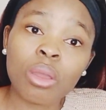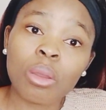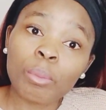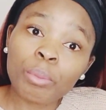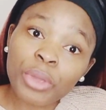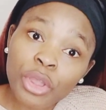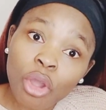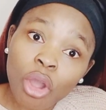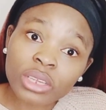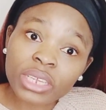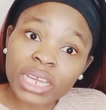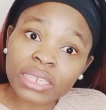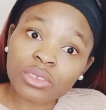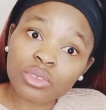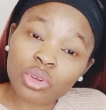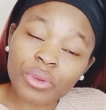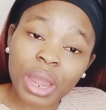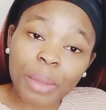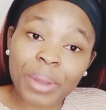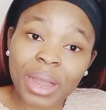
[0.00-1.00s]
Behold,
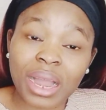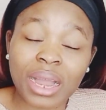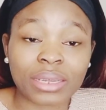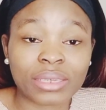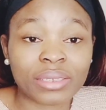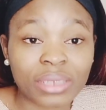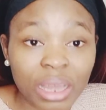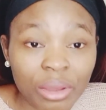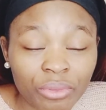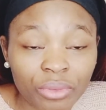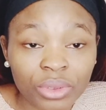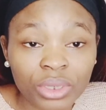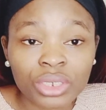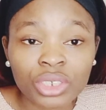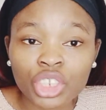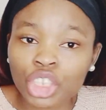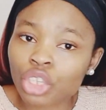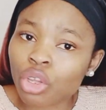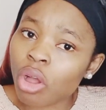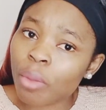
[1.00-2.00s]
editorial by herself.
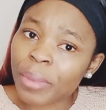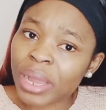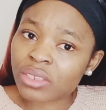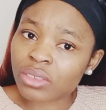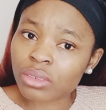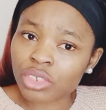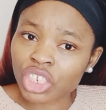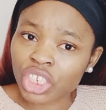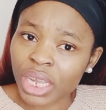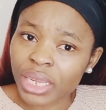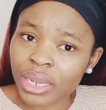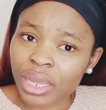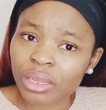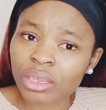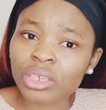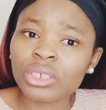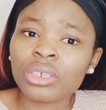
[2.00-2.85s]
She come as China.